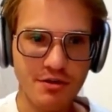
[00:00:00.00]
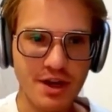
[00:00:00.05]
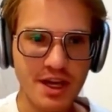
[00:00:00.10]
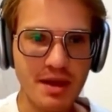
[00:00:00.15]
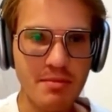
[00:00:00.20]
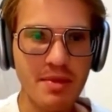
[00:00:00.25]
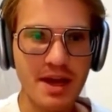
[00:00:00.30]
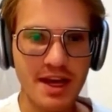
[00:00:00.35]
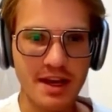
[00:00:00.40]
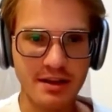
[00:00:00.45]

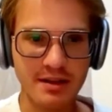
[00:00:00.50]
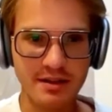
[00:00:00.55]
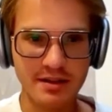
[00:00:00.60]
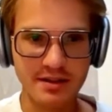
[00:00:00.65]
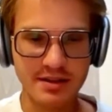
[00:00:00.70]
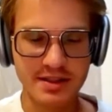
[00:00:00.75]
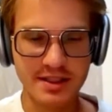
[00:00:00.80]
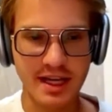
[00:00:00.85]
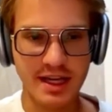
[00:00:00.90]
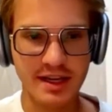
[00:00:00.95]

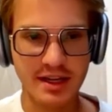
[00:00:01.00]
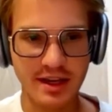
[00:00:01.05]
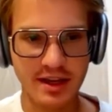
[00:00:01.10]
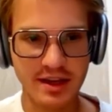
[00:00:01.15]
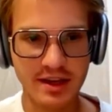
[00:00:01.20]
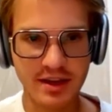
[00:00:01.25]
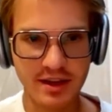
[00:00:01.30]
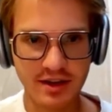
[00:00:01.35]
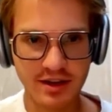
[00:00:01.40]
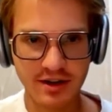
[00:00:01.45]
email sending
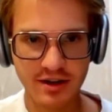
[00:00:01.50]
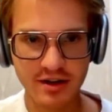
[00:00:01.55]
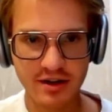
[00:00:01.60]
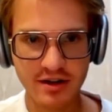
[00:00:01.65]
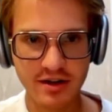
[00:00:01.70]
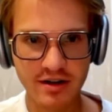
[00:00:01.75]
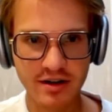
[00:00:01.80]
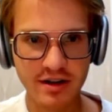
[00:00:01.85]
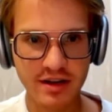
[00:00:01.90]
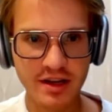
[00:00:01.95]
here,